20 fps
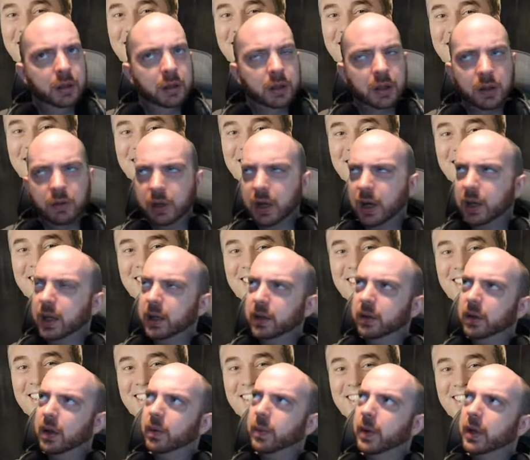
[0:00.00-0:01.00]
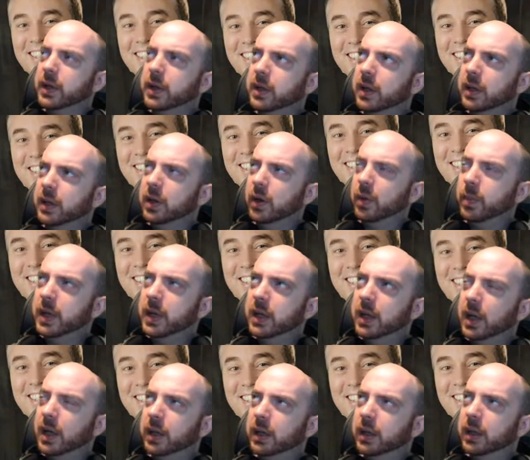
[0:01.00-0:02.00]
Retaliator Gold Pass has not been
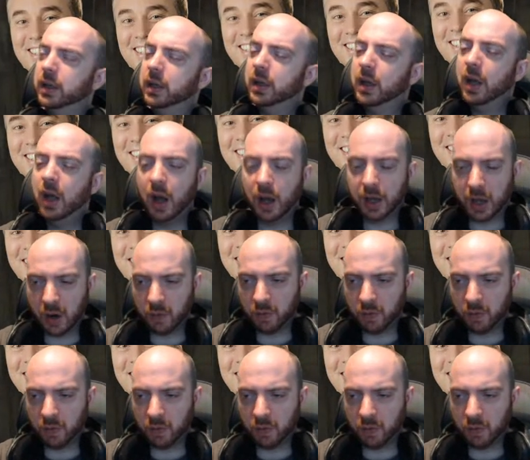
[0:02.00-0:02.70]
done. I can't